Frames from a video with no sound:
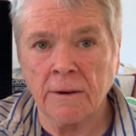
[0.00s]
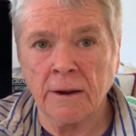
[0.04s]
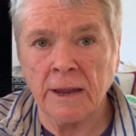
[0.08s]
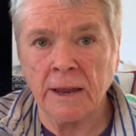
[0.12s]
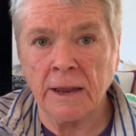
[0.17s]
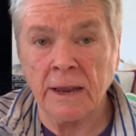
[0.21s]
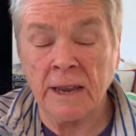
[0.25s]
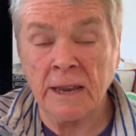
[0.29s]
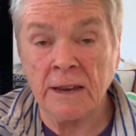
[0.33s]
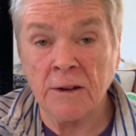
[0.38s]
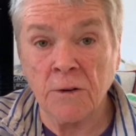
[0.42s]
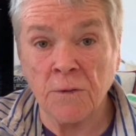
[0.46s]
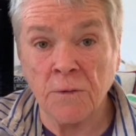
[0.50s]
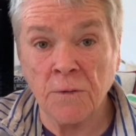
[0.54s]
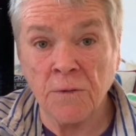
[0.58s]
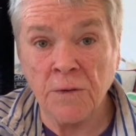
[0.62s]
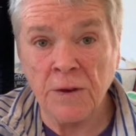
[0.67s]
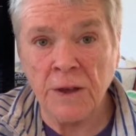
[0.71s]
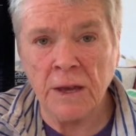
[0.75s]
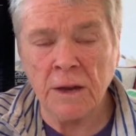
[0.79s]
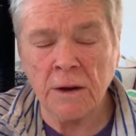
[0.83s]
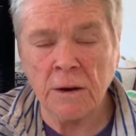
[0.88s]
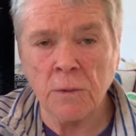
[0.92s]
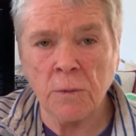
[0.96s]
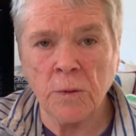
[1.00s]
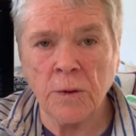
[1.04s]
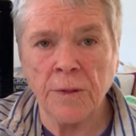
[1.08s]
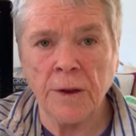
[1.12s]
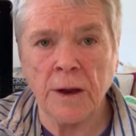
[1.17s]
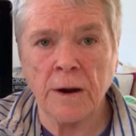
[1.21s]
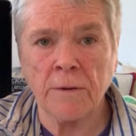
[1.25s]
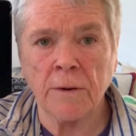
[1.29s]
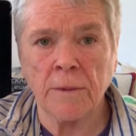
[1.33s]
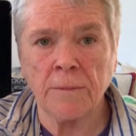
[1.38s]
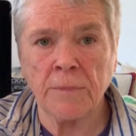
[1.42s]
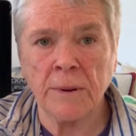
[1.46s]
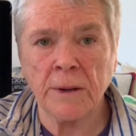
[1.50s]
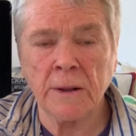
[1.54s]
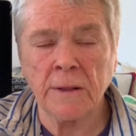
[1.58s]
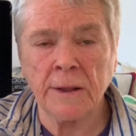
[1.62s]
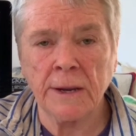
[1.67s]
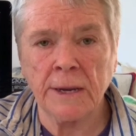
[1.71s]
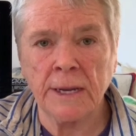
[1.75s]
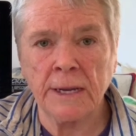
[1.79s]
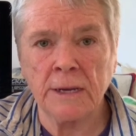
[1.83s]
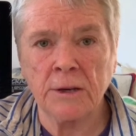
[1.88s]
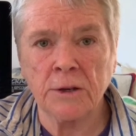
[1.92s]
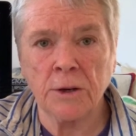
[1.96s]
interfere with our
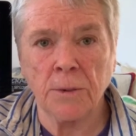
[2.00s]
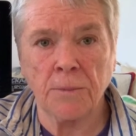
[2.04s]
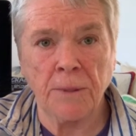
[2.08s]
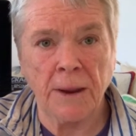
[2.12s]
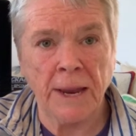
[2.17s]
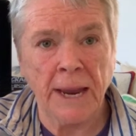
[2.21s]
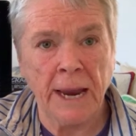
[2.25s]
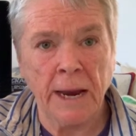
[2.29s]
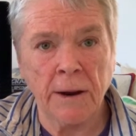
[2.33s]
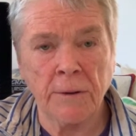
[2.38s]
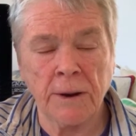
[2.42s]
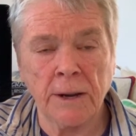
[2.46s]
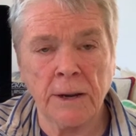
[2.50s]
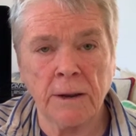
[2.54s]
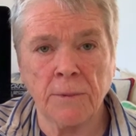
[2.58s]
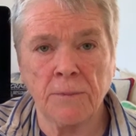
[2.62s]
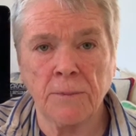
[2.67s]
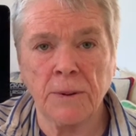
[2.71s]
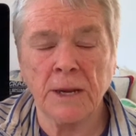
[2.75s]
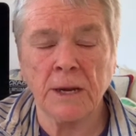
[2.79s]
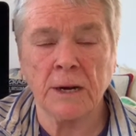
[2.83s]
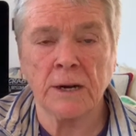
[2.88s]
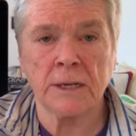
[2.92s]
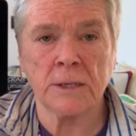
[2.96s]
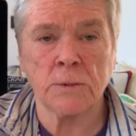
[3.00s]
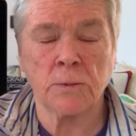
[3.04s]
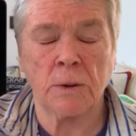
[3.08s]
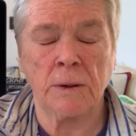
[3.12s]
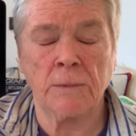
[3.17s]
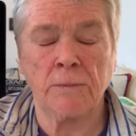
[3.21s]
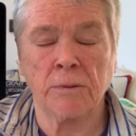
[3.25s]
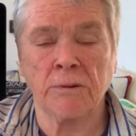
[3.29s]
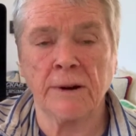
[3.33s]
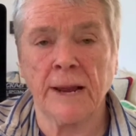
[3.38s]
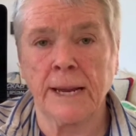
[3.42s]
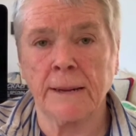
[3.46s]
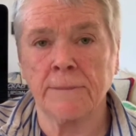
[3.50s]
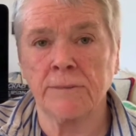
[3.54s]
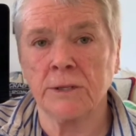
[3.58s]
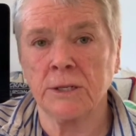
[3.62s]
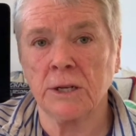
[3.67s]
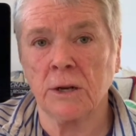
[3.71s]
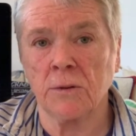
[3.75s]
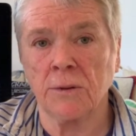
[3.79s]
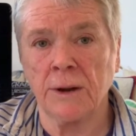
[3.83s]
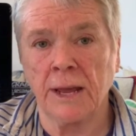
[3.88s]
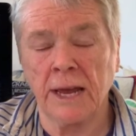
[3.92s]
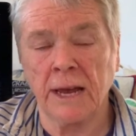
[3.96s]
ability to parent because we perhaps
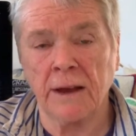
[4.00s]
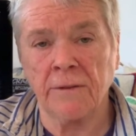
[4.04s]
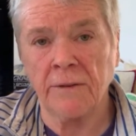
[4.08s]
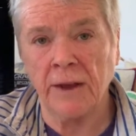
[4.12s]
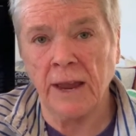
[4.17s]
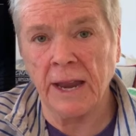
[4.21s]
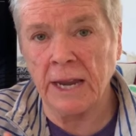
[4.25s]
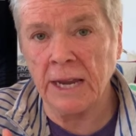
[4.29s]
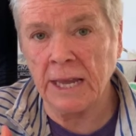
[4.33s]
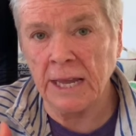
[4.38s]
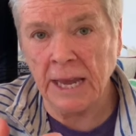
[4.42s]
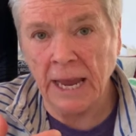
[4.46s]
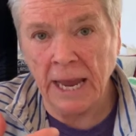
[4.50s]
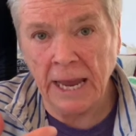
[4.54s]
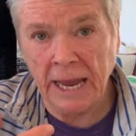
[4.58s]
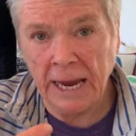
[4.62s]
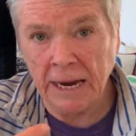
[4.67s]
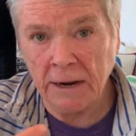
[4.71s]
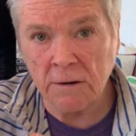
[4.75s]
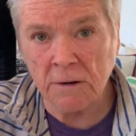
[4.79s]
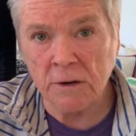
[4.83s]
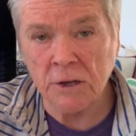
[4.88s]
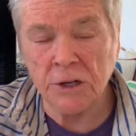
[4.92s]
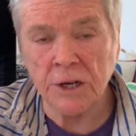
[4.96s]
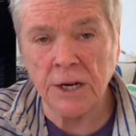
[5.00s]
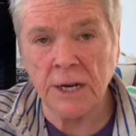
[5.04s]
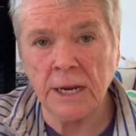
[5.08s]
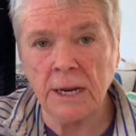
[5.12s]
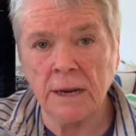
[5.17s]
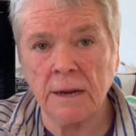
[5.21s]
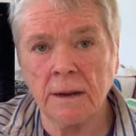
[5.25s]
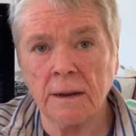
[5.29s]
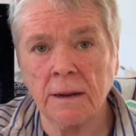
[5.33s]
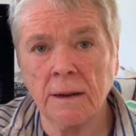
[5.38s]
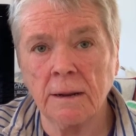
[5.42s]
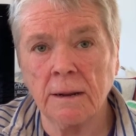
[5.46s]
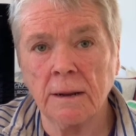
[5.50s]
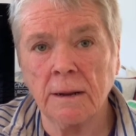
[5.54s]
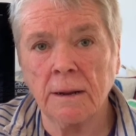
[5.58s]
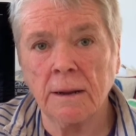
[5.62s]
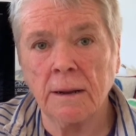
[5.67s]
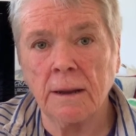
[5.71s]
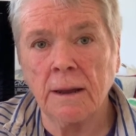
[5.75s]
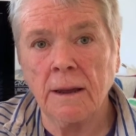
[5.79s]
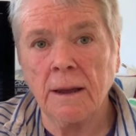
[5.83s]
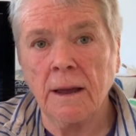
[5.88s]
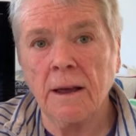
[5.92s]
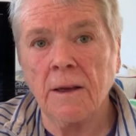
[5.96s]
don't have any energy,
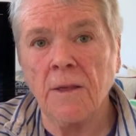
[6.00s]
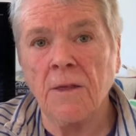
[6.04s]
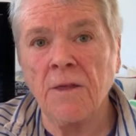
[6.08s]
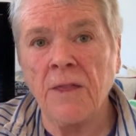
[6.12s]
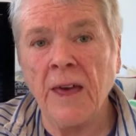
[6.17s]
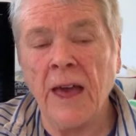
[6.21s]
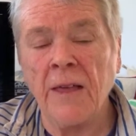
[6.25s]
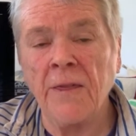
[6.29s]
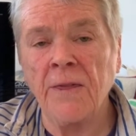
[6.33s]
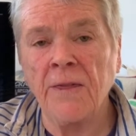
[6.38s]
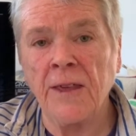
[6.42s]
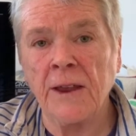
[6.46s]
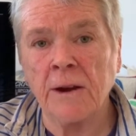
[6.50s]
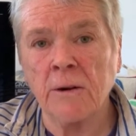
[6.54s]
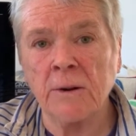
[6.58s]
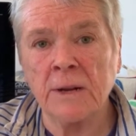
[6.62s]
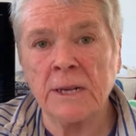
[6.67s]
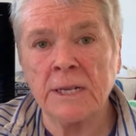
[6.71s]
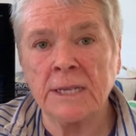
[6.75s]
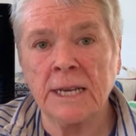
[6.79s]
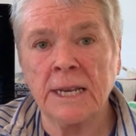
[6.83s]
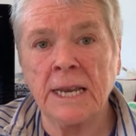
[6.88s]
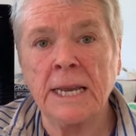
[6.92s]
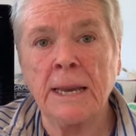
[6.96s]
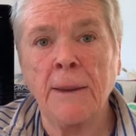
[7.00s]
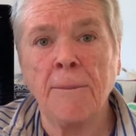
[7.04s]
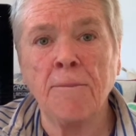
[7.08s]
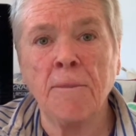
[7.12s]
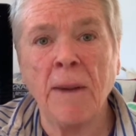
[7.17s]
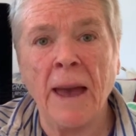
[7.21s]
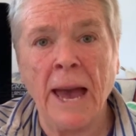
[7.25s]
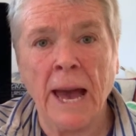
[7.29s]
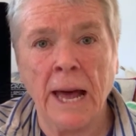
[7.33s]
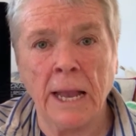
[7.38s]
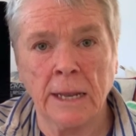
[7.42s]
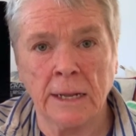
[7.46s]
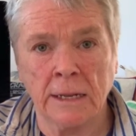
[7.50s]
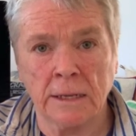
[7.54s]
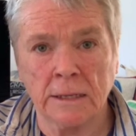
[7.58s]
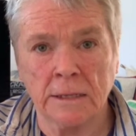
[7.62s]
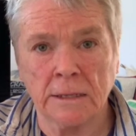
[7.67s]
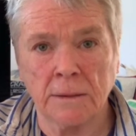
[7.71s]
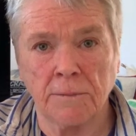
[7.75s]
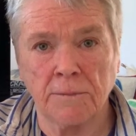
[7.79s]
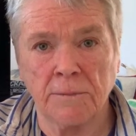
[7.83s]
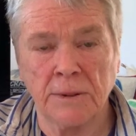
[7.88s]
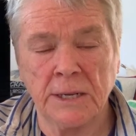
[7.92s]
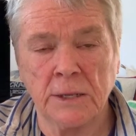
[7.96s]
then there is an
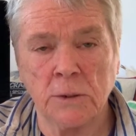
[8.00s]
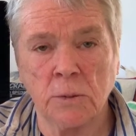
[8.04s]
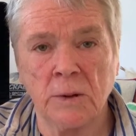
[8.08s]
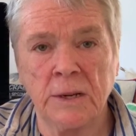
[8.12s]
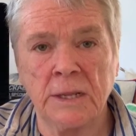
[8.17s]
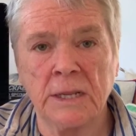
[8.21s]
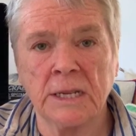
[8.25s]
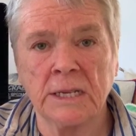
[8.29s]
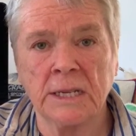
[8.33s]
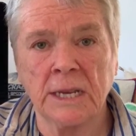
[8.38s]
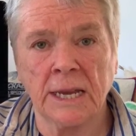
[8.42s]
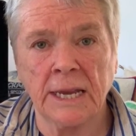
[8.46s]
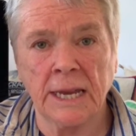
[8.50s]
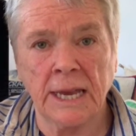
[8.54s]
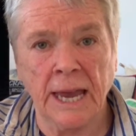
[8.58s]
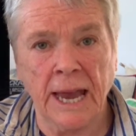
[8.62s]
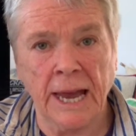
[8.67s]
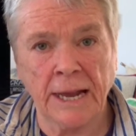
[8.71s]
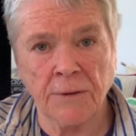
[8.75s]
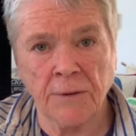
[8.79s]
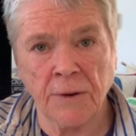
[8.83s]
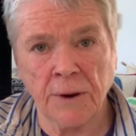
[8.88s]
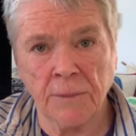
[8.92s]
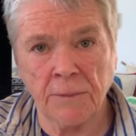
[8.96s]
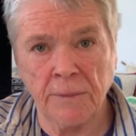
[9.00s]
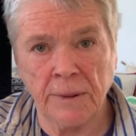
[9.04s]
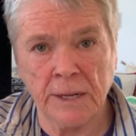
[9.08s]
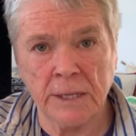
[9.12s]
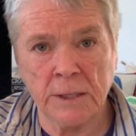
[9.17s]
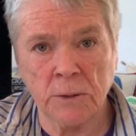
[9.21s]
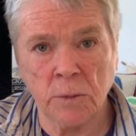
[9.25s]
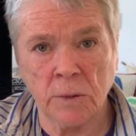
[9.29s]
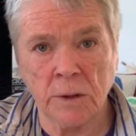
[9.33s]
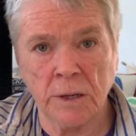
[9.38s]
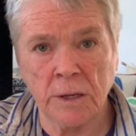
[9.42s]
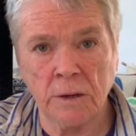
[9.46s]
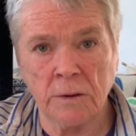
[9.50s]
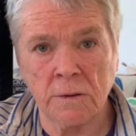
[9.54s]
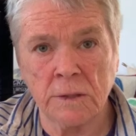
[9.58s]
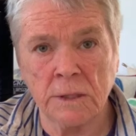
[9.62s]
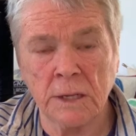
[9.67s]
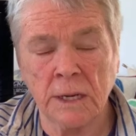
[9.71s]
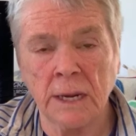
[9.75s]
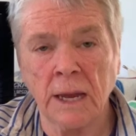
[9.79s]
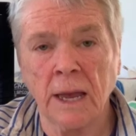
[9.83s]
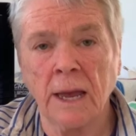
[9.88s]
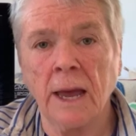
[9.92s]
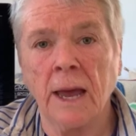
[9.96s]
imbalance between the psychiatric meds we're
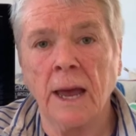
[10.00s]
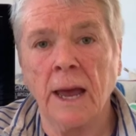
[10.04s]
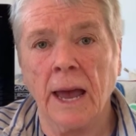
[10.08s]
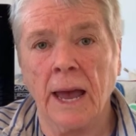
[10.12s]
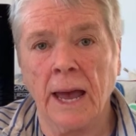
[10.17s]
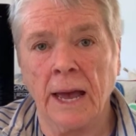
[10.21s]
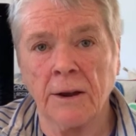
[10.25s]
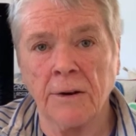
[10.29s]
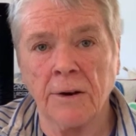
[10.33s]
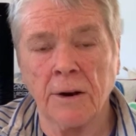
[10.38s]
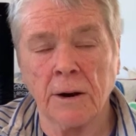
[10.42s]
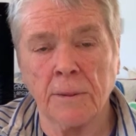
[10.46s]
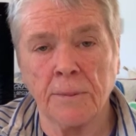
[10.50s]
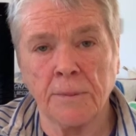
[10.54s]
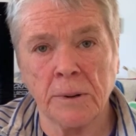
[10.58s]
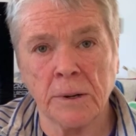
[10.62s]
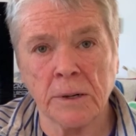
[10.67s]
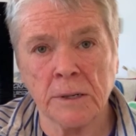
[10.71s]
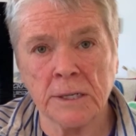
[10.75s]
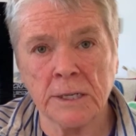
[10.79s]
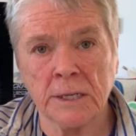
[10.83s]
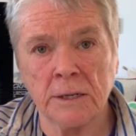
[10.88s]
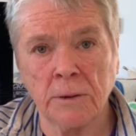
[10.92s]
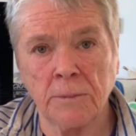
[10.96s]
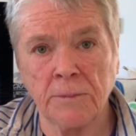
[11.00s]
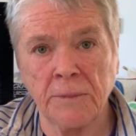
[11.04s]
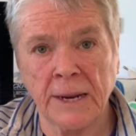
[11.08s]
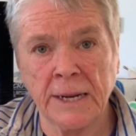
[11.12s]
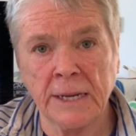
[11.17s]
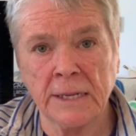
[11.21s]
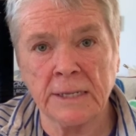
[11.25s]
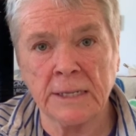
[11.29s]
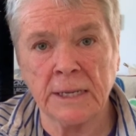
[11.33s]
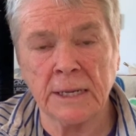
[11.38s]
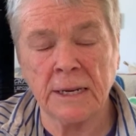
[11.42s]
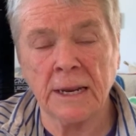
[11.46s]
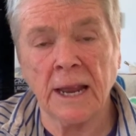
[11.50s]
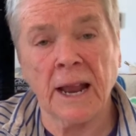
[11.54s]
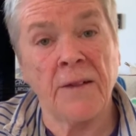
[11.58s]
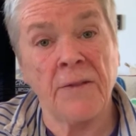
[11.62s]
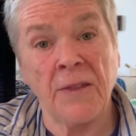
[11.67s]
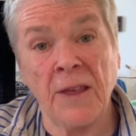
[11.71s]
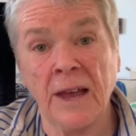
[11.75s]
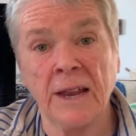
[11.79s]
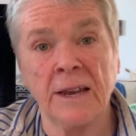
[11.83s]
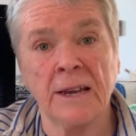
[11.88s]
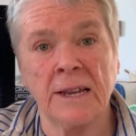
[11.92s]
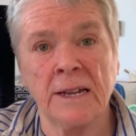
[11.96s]
using and our personal medicine,
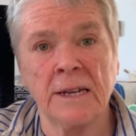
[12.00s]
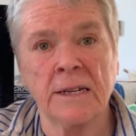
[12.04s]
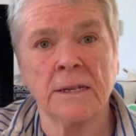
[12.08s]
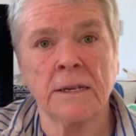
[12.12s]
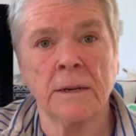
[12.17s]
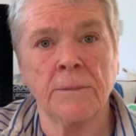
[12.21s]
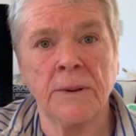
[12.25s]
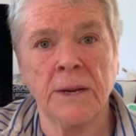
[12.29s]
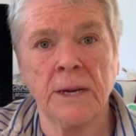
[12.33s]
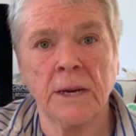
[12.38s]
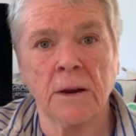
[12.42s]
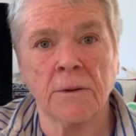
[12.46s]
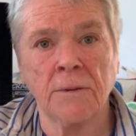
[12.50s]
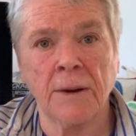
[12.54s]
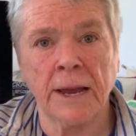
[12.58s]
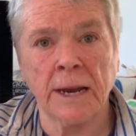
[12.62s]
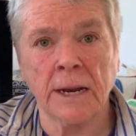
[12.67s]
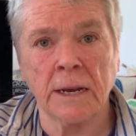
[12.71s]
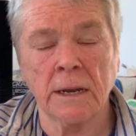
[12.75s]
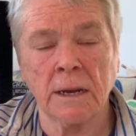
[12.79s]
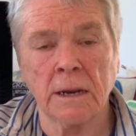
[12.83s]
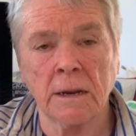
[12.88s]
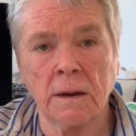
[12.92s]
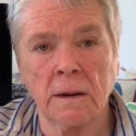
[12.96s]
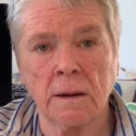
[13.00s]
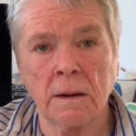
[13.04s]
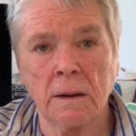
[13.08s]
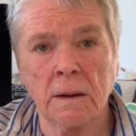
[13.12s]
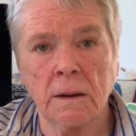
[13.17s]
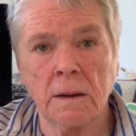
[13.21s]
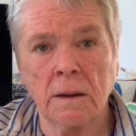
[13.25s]
and that needs to be corrected.